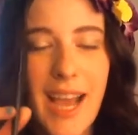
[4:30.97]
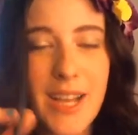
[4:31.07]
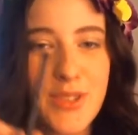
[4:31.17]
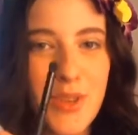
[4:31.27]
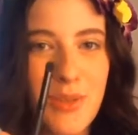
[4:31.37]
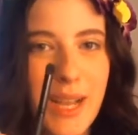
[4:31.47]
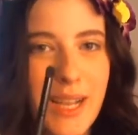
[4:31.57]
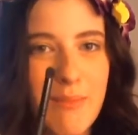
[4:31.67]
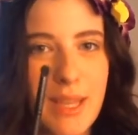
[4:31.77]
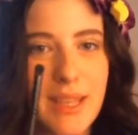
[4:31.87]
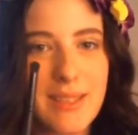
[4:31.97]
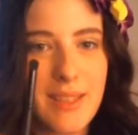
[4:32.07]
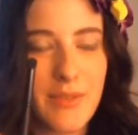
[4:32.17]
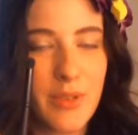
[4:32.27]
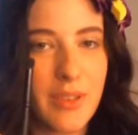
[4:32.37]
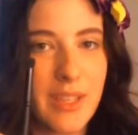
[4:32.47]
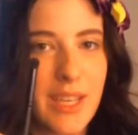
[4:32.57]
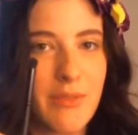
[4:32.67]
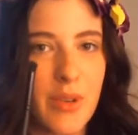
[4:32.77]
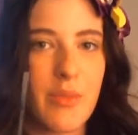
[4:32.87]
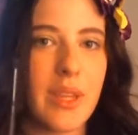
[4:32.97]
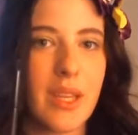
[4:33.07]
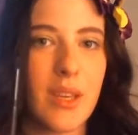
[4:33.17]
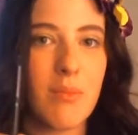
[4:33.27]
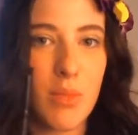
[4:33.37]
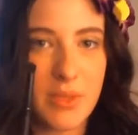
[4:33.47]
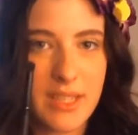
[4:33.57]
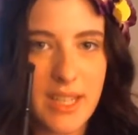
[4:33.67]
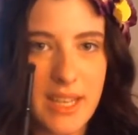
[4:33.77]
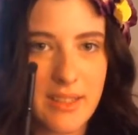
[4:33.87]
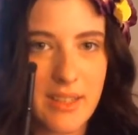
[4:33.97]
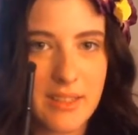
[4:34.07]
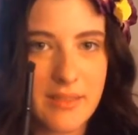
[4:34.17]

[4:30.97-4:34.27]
I do recommend this if you're looking for a really good multitasker.